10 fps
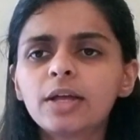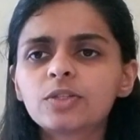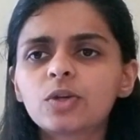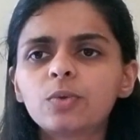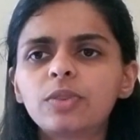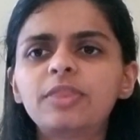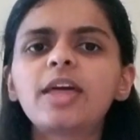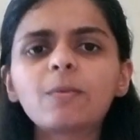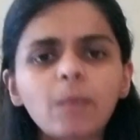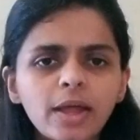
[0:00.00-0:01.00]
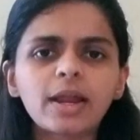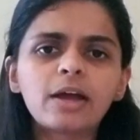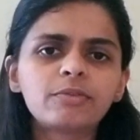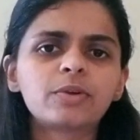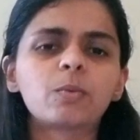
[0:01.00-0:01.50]
So they went
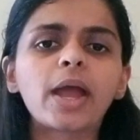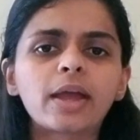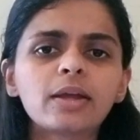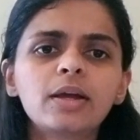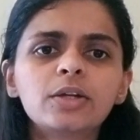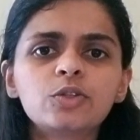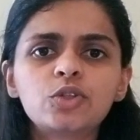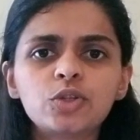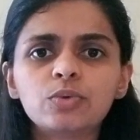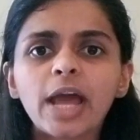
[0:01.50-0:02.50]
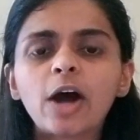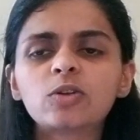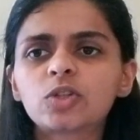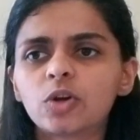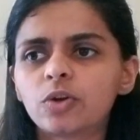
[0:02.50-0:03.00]
out of their way to
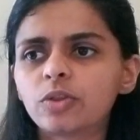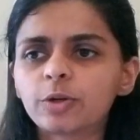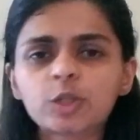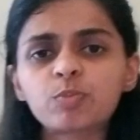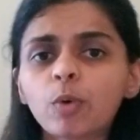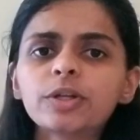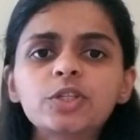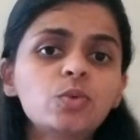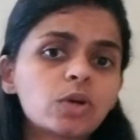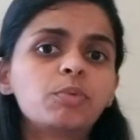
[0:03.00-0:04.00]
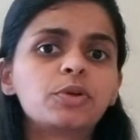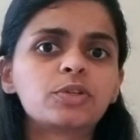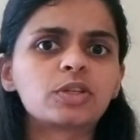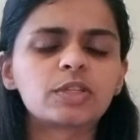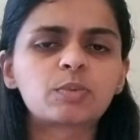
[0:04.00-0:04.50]
now turn their sport into a community
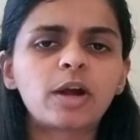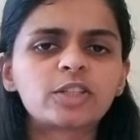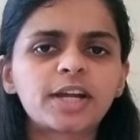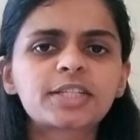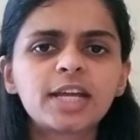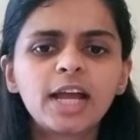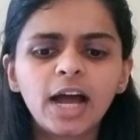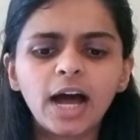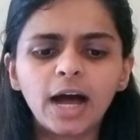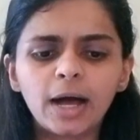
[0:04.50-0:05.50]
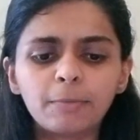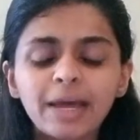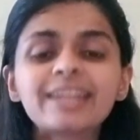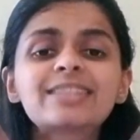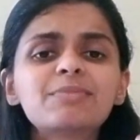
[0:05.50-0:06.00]
service project. Um,
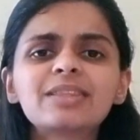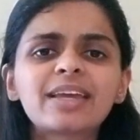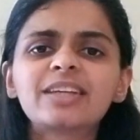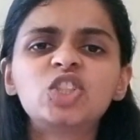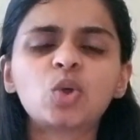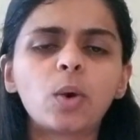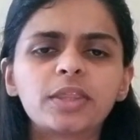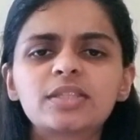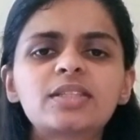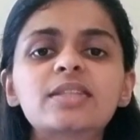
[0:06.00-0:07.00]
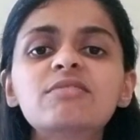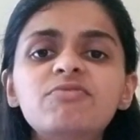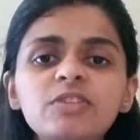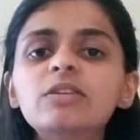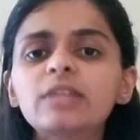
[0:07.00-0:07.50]
and it's something they enjoy. This doesn't
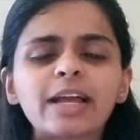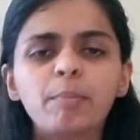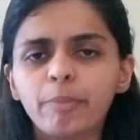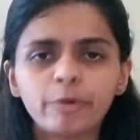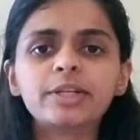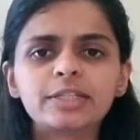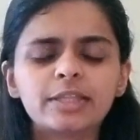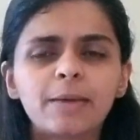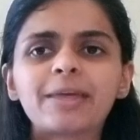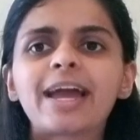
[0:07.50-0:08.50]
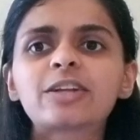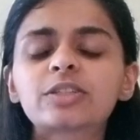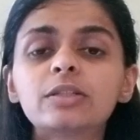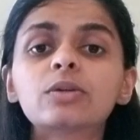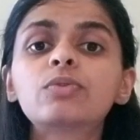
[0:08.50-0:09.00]
feel like a burden to them. They
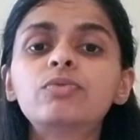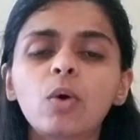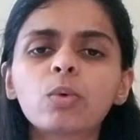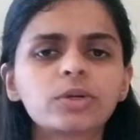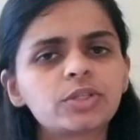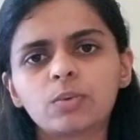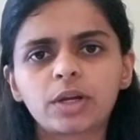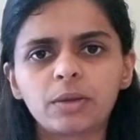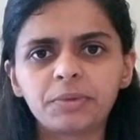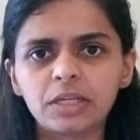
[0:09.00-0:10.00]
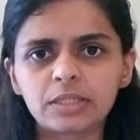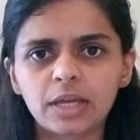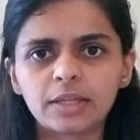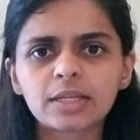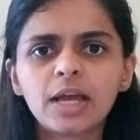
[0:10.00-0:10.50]
actually look forward to working with these
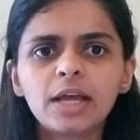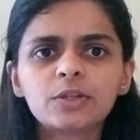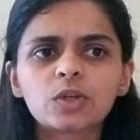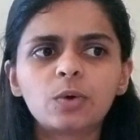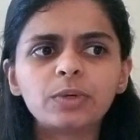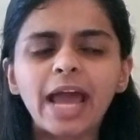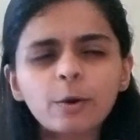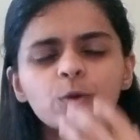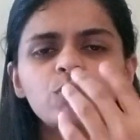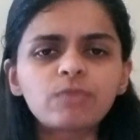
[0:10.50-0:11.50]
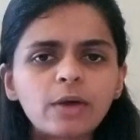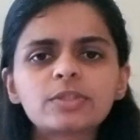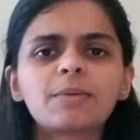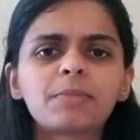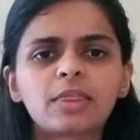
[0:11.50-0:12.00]
kids. So now you've found
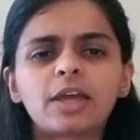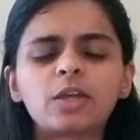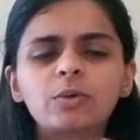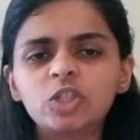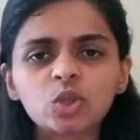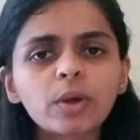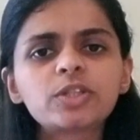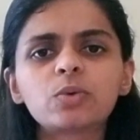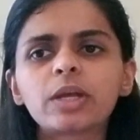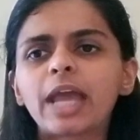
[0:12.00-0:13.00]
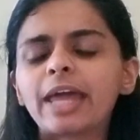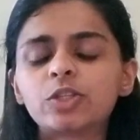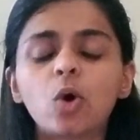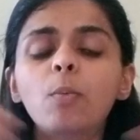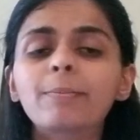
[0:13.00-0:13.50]
something that you enjoy doing and
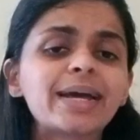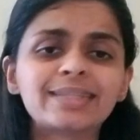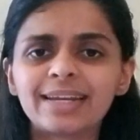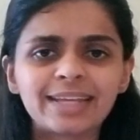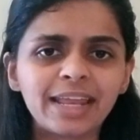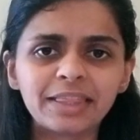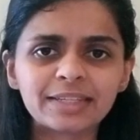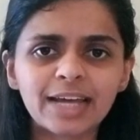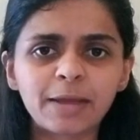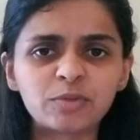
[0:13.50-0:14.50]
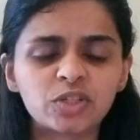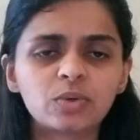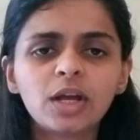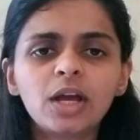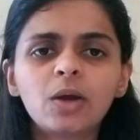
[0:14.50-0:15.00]
don't mind dedicating the time to.
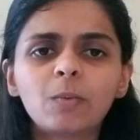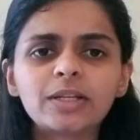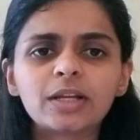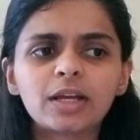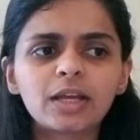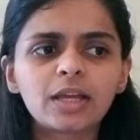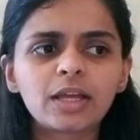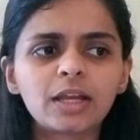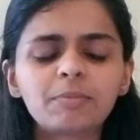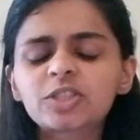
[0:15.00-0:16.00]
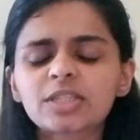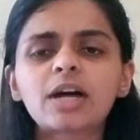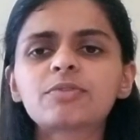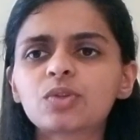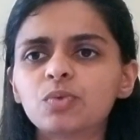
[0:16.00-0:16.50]
When an admissions
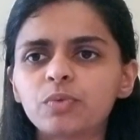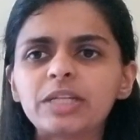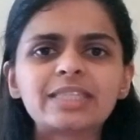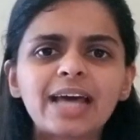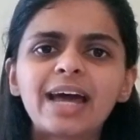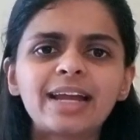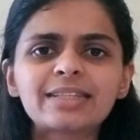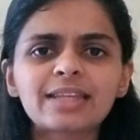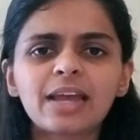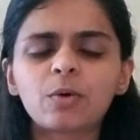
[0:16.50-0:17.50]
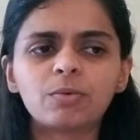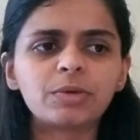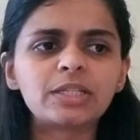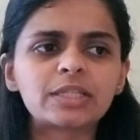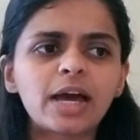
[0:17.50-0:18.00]
officer reads that essay or
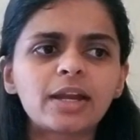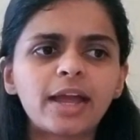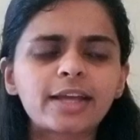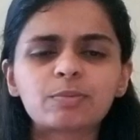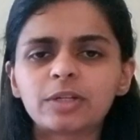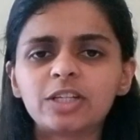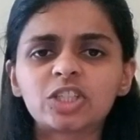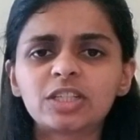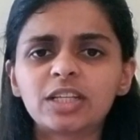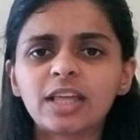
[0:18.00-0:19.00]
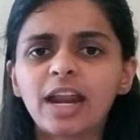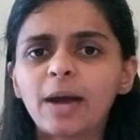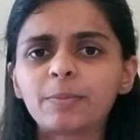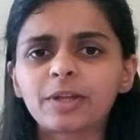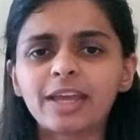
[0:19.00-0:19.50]
reads that explanation in that
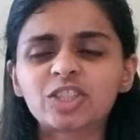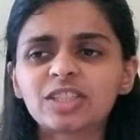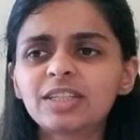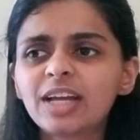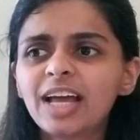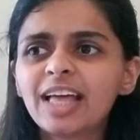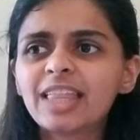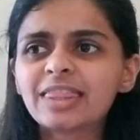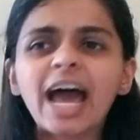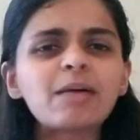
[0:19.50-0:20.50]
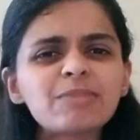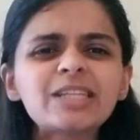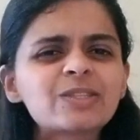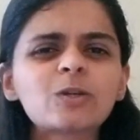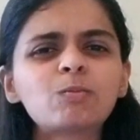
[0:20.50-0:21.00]
application, that
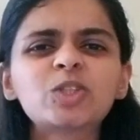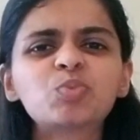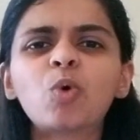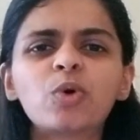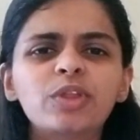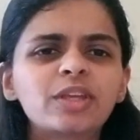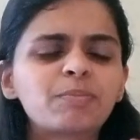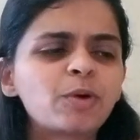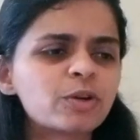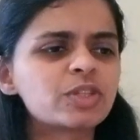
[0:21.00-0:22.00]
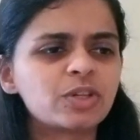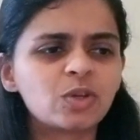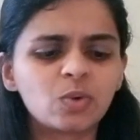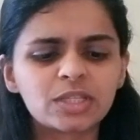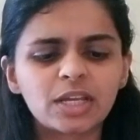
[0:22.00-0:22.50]
means so much more than the person
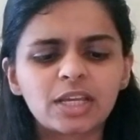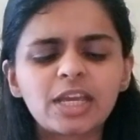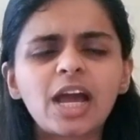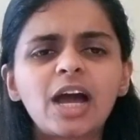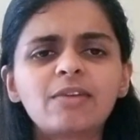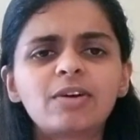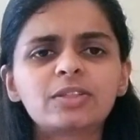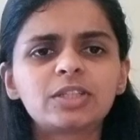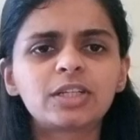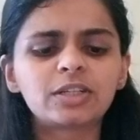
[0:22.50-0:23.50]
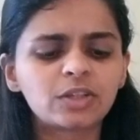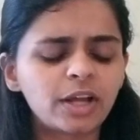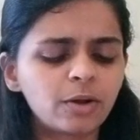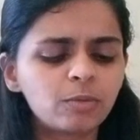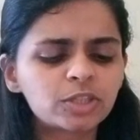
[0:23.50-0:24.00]
who was like, yeah, I volunteered at a,
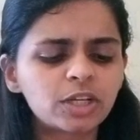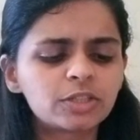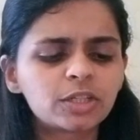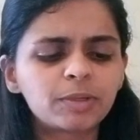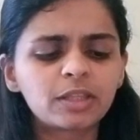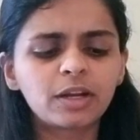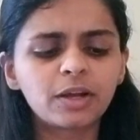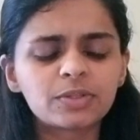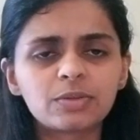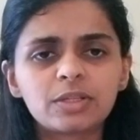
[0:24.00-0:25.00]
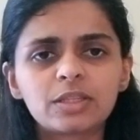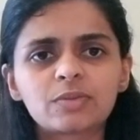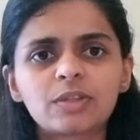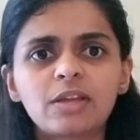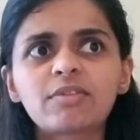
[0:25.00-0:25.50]
at a, homeless shelter, but then I also did this
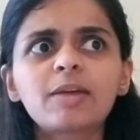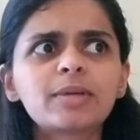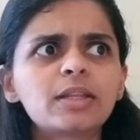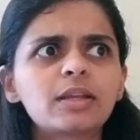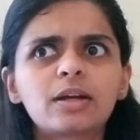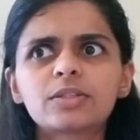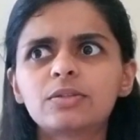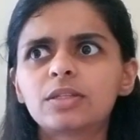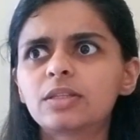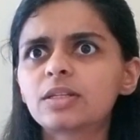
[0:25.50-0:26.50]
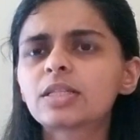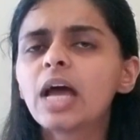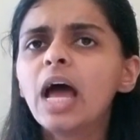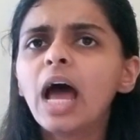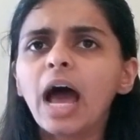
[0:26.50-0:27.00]
for the environment, and then I also did this
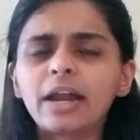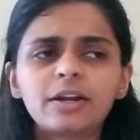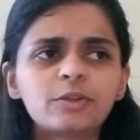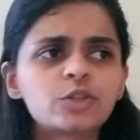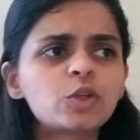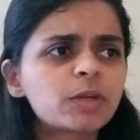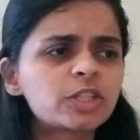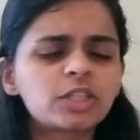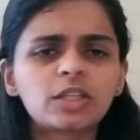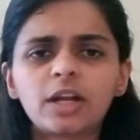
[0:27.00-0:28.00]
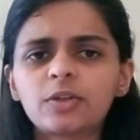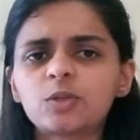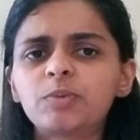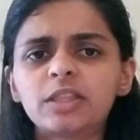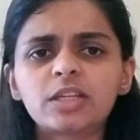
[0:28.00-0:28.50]
at another soup kitchen, and then I also
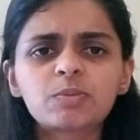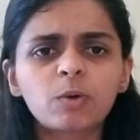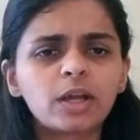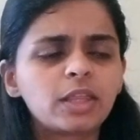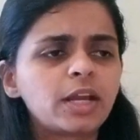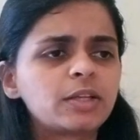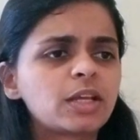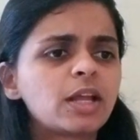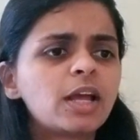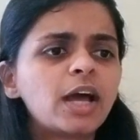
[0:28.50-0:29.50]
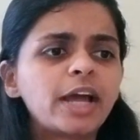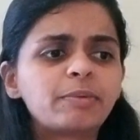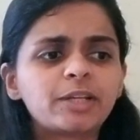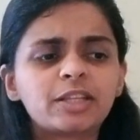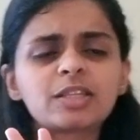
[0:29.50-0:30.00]
played this sport, and then I done I
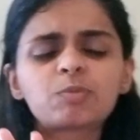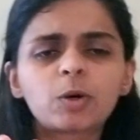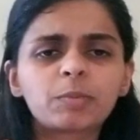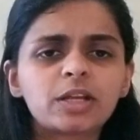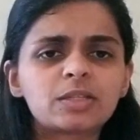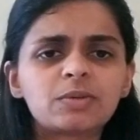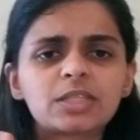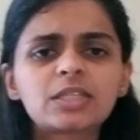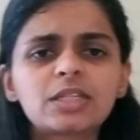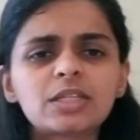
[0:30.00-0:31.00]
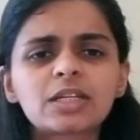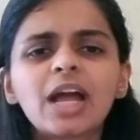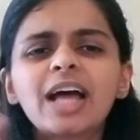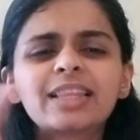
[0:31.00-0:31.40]
played this sport because it was this season.